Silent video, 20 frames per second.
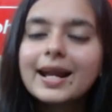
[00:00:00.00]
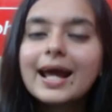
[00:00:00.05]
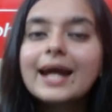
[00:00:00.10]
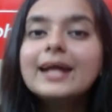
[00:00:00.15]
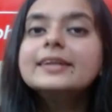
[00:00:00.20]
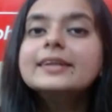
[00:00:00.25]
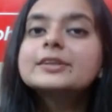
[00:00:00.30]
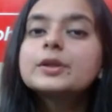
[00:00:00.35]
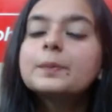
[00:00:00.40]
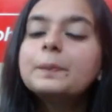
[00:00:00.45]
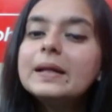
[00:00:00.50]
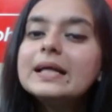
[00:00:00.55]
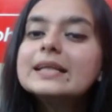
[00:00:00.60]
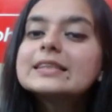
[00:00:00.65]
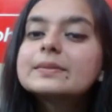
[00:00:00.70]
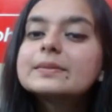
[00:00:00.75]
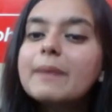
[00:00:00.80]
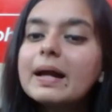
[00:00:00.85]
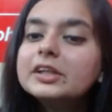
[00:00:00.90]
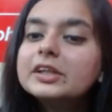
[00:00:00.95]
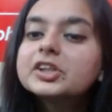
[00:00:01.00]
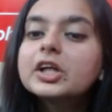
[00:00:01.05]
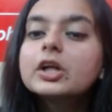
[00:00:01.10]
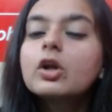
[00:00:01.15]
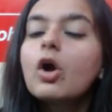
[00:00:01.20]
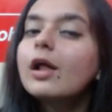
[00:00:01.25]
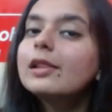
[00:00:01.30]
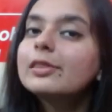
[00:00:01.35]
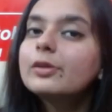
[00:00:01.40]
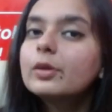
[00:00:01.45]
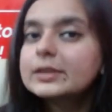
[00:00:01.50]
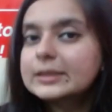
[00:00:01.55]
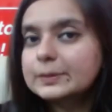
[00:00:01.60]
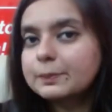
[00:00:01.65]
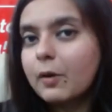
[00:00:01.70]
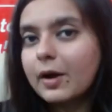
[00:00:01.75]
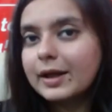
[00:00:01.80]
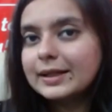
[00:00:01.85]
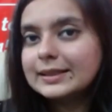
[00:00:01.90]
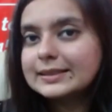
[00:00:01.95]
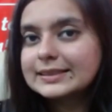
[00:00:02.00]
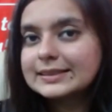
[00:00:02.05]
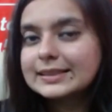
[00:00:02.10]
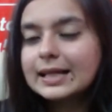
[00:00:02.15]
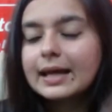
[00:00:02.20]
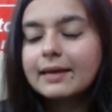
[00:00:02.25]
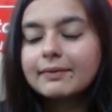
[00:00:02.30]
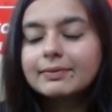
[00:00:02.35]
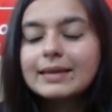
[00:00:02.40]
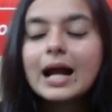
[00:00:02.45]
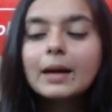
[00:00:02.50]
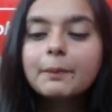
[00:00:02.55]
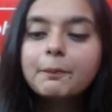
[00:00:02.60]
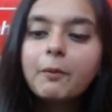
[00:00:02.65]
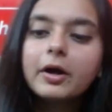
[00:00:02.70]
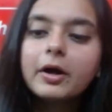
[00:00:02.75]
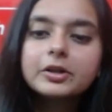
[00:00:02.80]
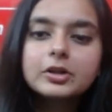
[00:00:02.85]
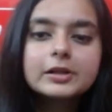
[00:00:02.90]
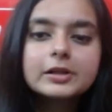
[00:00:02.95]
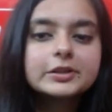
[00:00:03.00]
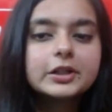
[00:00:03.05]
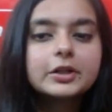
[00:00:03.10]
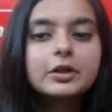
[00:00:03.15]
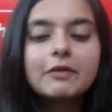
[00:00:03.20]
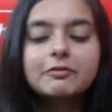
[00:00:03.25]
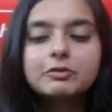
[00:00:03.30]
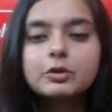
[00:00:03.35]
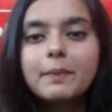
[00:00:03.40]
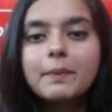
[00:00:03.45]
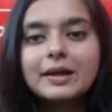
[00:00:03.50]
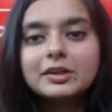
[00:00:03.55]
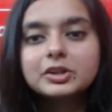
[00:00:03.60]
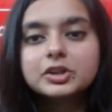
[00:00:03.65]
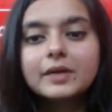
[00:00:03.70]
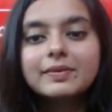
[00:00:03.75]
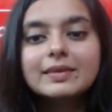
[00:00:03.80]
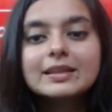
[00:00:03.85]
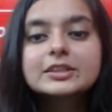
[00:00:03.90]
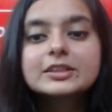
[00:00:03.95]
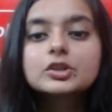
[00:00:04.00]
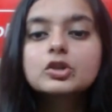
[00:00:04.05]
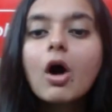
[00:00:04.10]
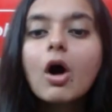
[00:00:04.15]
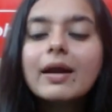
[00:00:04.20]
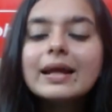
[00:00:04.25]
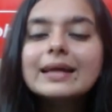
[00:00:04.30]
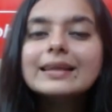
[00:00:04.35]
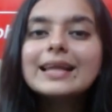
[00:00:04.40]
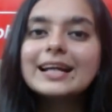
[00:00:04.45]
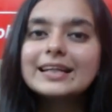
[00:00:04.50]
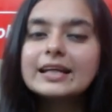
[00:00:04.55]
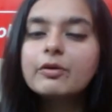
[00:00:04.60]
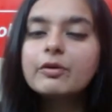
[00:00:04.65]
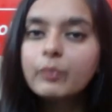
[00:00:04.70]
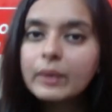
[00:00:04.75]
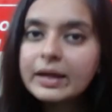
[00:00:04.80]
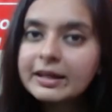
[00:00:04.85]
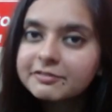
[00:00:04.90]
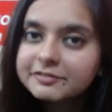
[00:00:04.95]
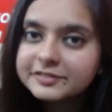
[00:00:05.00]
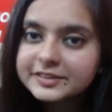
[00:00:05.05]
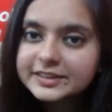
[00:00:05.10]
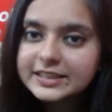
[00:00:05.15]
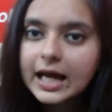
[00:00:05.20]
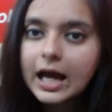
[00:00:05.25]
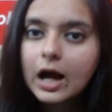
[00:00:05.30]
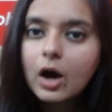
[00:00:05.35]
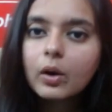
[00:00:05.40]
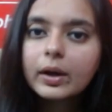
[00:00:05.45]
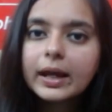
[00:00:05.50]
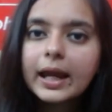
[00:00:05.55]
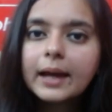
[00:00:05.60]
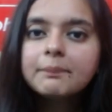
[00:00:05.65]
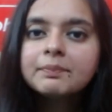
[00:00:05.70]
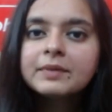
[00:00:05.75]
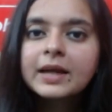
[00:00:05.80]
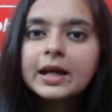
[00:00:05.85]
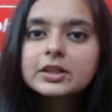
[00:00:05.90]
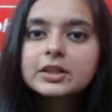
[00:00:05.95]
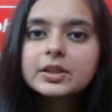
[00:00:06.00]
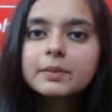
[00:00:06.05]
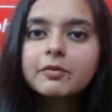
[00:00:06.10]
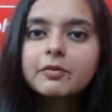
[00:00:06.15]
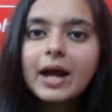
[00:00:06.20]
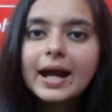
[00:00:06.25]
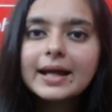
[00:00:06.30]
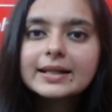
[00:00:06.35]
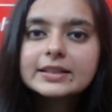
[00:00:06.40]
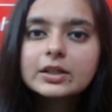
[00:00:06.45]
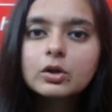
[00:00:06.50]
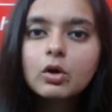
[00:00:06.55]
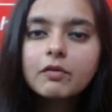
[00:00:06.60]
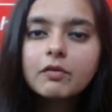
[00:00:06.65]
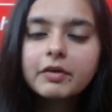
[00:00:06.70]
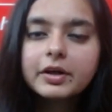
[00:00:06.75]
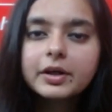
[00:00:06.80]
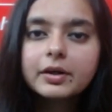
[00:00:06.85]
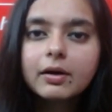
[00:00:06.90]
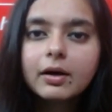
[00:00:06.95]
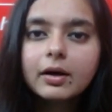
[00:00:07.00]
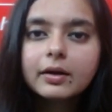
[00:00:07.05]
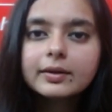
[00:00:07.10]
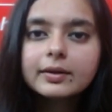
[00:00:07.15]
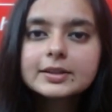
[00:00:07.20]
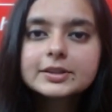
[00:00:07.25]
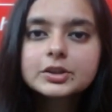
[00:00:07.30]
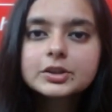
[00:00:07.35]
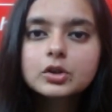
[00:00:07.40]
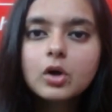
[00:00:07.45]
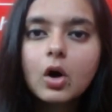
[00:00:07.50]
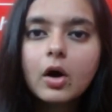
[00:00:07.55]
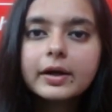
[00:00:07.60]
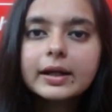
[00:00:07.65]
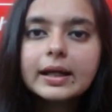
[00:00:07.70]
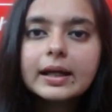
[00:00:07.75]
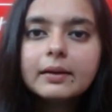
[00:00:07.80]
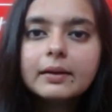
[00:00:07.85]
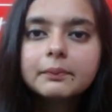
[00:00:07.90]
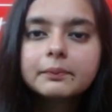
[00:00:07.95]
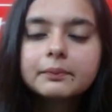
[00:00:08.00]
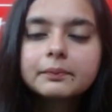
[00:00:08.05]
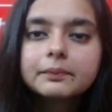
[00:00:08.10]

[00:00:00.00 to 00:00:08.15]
right? So please mention all those points. That point also you have to mention, the story that he weaves, okay? So I'm writing over here, the story